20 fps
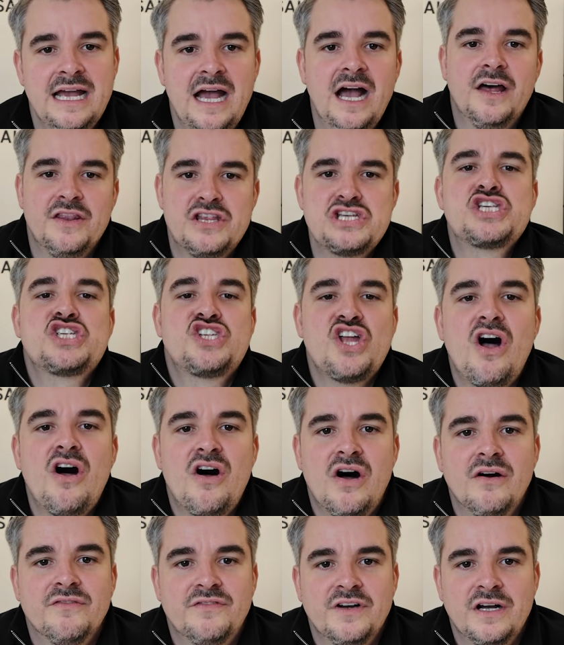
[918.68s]
At the
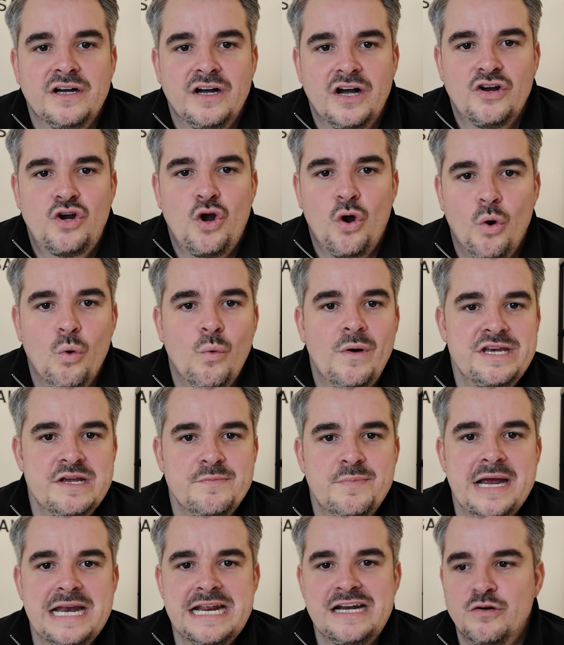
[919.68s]
start of a call, when you're
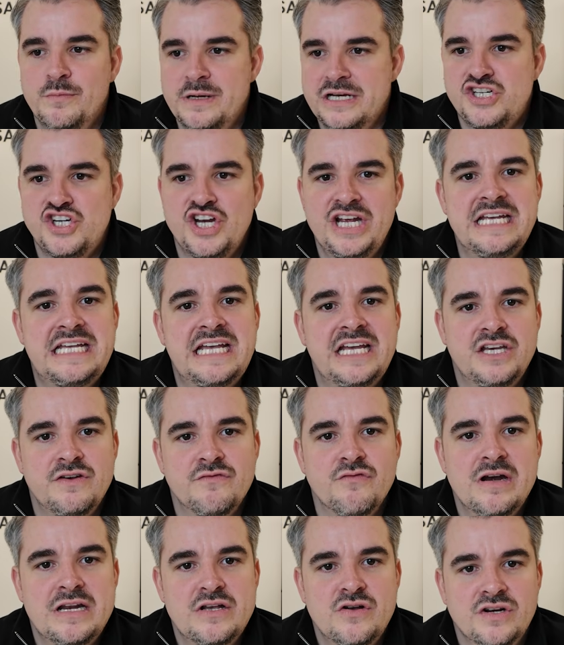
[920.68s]
being a little bit cheeky and you've
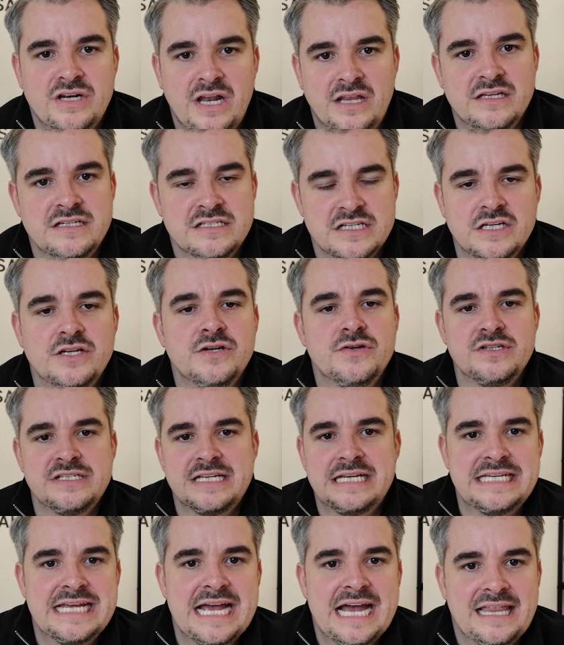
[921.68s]
really got nothing to lose,
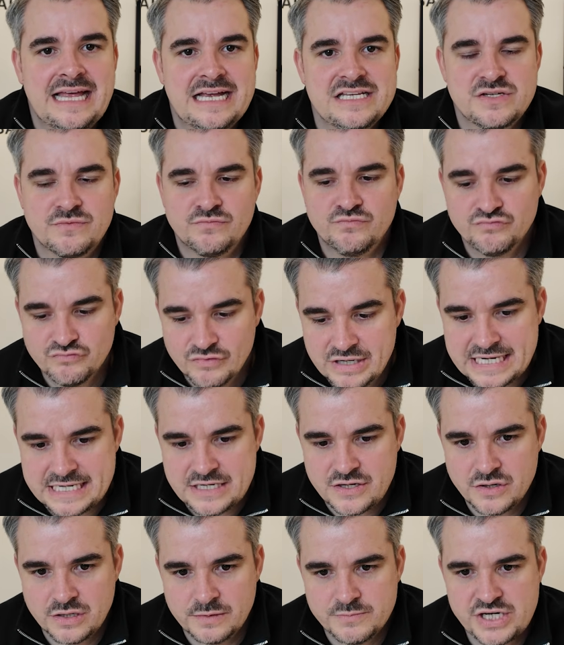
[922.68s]
then yeah, that's a really
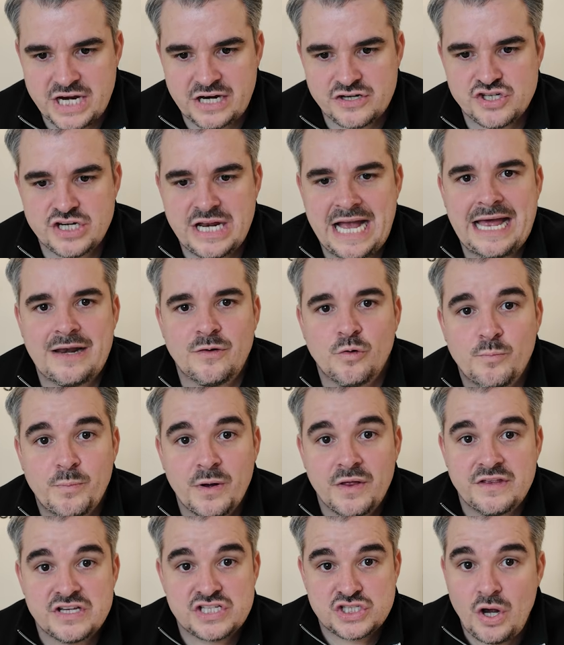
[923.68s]
good objection handle.
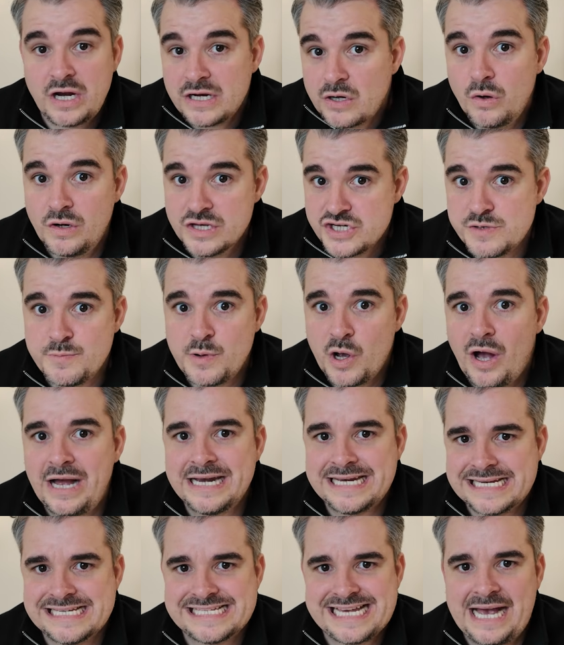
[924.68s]
But the psychology
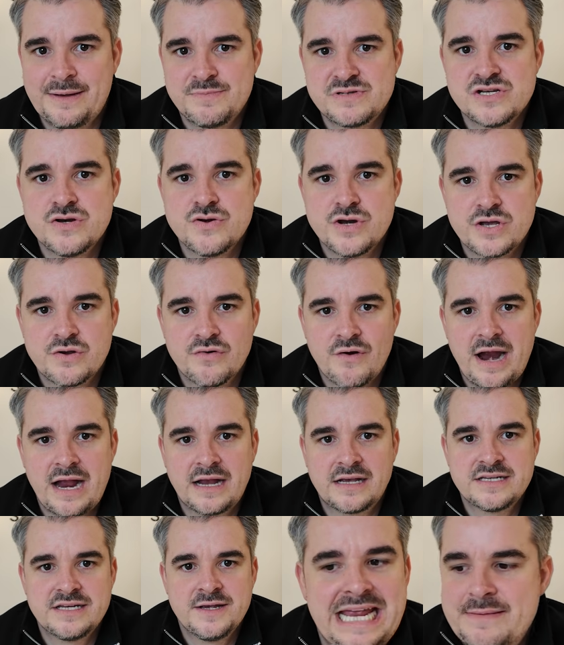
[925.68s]
behind it is absolutely
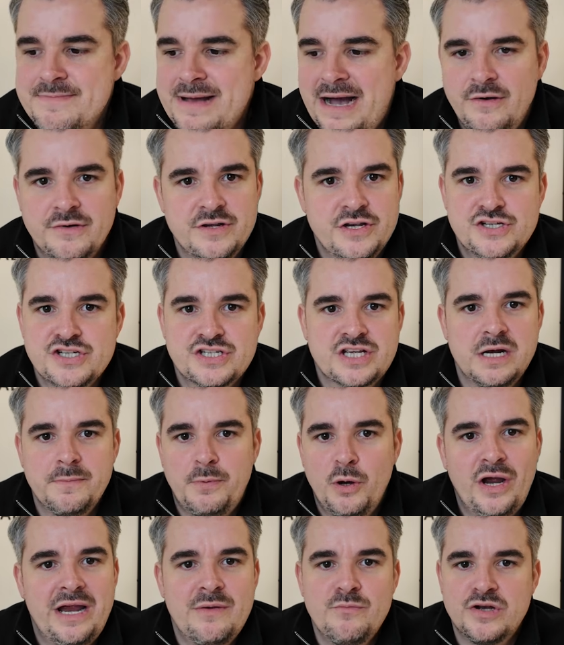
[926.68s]
correct. Email, you're just going to
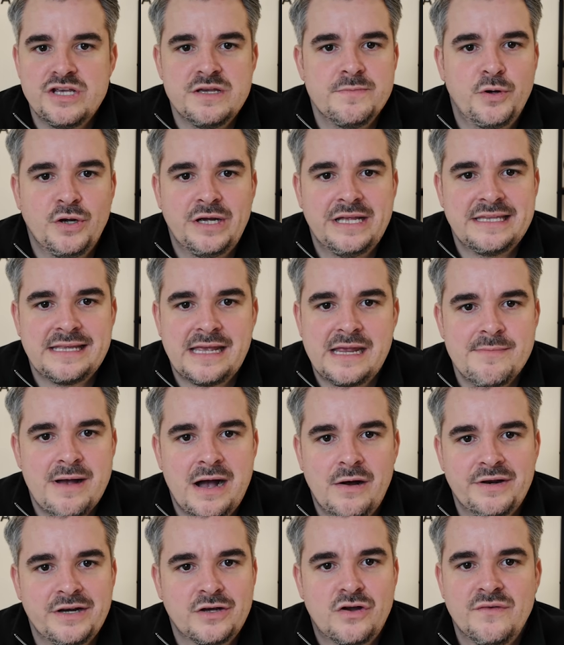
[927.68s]
put in what you put in the
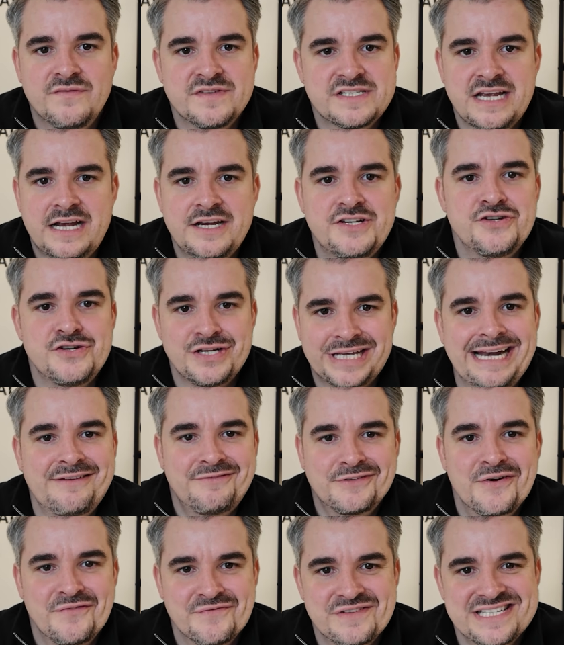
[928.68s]
email. In a conversation, you can have
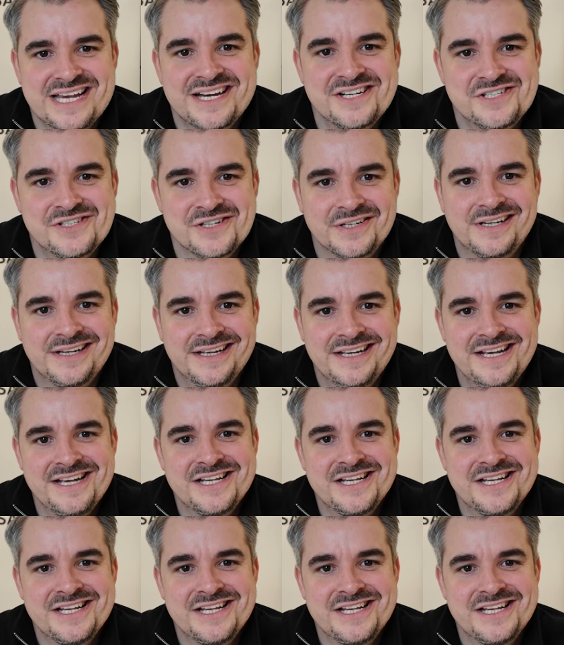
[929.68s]
a conversation.